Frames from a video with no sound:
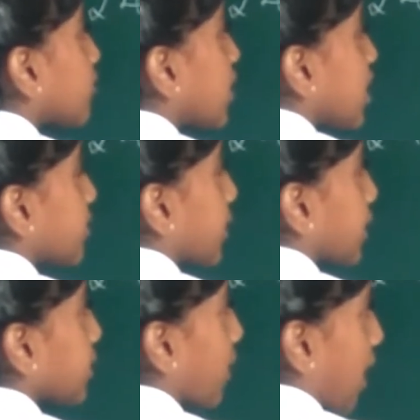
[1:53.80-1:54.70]
We are
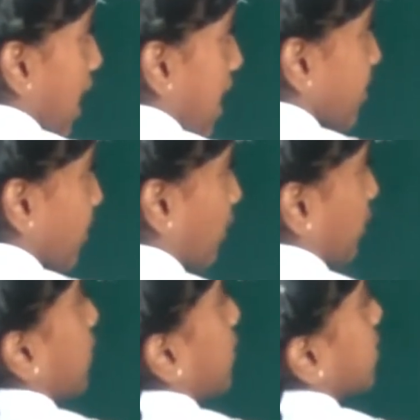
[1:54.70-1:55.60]
going to add
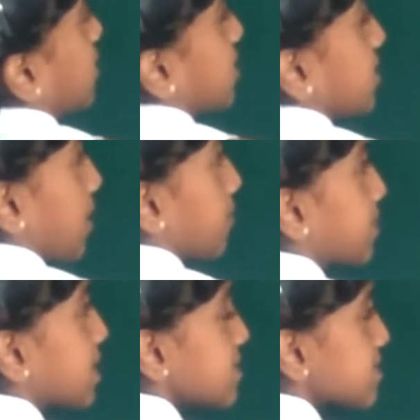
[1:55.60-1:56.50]
all the
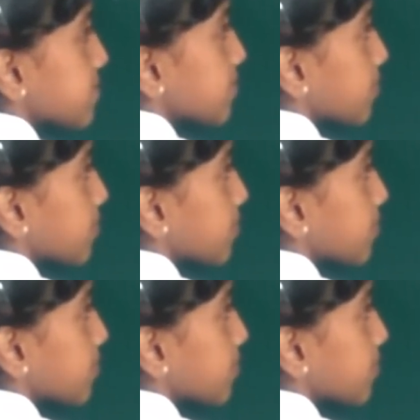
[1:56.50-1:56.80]
numbers.